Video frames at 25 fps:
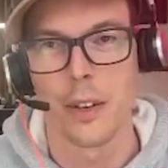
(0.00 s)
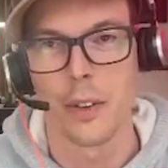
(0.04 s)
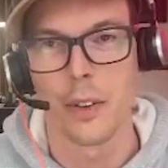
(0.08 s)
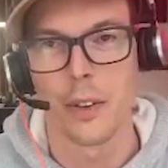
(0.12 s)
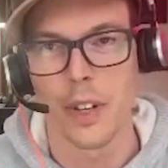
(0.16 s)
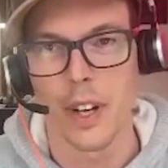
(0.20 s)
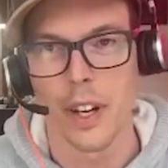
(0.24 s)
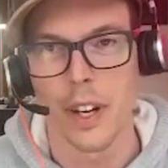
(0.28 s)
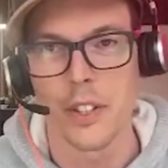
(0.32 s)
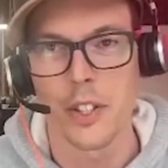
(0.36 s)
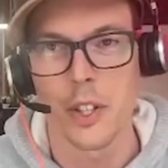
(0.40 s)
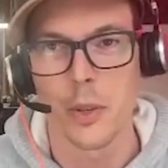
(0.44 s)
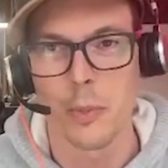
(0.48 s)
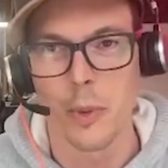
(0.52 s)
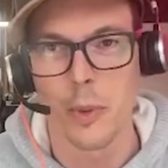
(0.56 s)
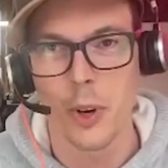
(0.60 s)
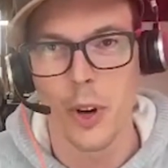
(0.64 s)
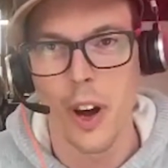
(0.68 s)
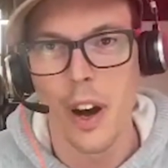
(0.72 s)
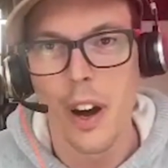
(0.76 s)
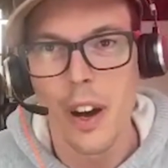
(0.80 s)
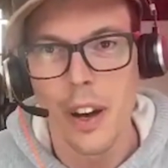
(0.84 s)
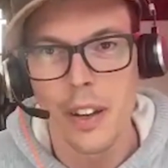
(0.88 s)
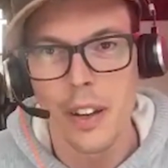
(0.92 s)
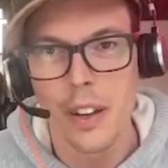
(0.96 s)
customer
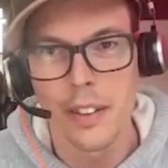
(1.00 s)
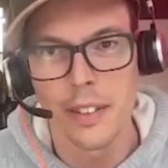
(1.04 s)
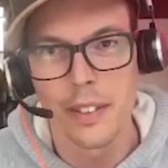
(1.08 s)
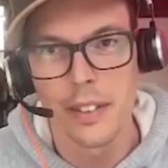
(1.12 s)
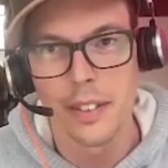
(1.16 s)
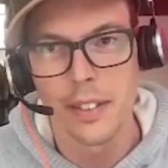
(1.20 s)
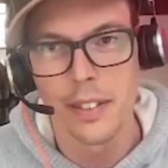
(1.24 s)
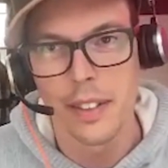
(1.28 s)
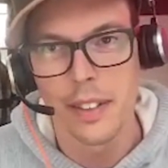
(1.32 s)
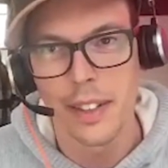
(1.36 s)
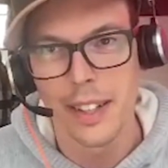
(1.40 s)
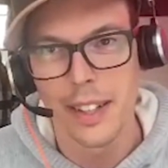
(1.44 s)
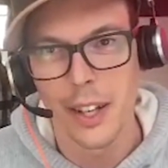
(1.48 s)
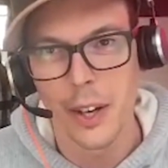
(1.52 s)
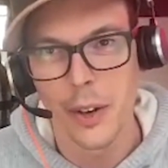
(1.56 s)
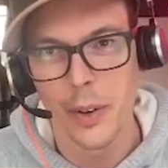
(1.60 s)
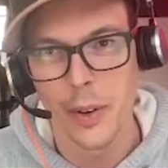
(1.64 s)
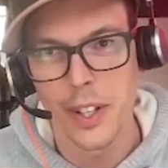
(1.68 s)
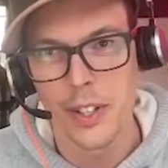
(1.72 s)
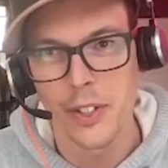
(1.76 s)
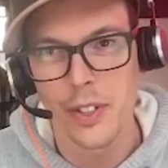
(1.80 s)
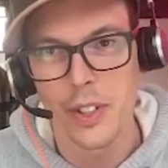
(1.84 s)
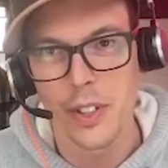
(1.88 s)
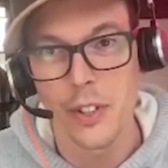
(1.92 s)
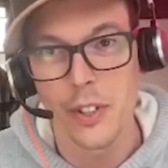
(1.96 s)
on,
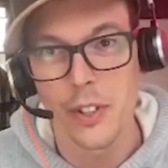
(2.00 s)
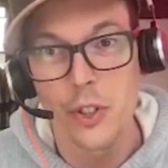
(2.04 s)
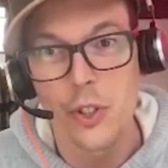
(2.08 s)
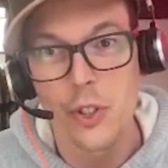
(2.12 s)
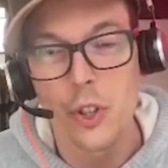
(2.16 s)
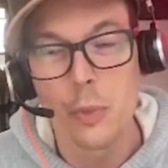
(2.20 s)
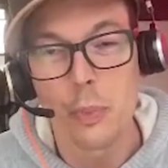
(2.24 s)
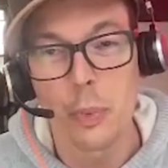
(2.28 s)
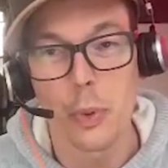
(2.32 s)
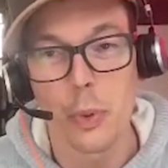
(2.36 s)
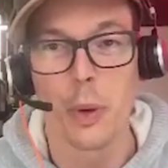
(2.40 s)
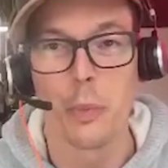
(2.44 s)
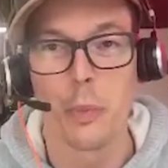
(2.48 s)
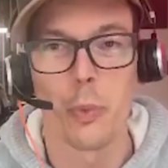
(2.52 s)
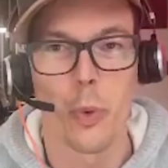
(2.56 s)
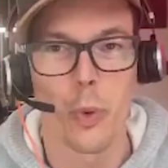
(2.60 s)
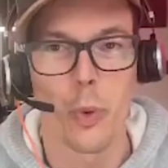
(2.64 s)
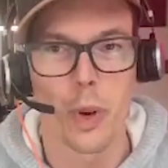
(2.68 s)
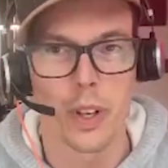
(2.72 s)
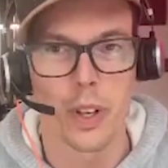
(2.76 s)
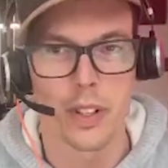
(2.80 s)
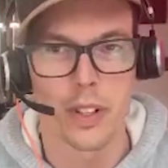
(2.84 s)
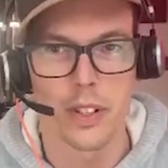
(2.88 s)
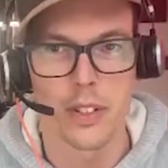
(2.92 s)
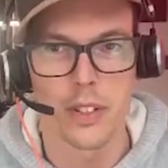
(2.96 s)
is super
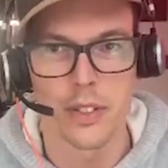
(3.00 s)
important.